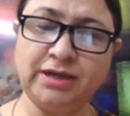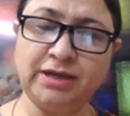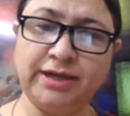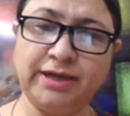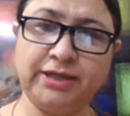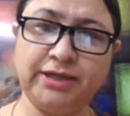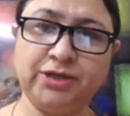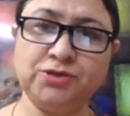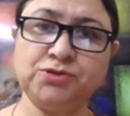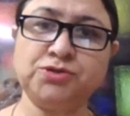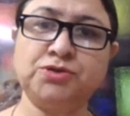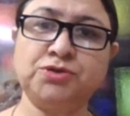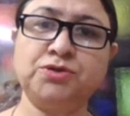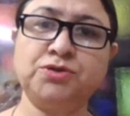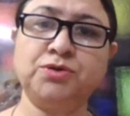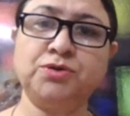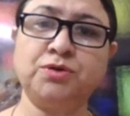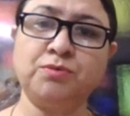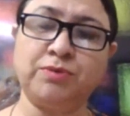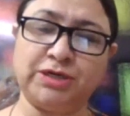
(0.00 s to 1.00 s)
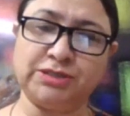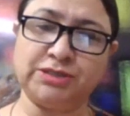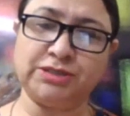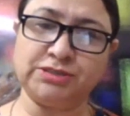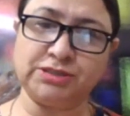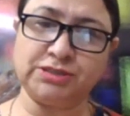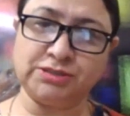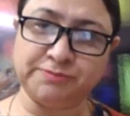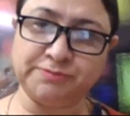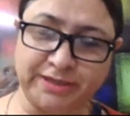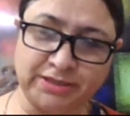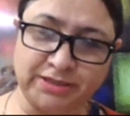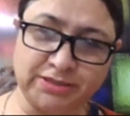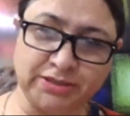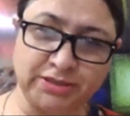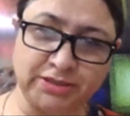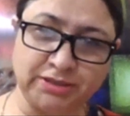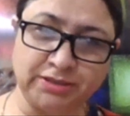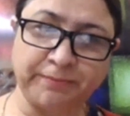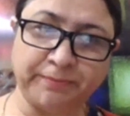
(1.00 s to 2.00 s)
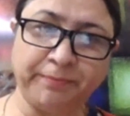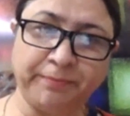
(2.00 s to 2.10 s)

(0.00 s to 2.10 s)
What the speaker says: I think you should know what is a spreadsheet.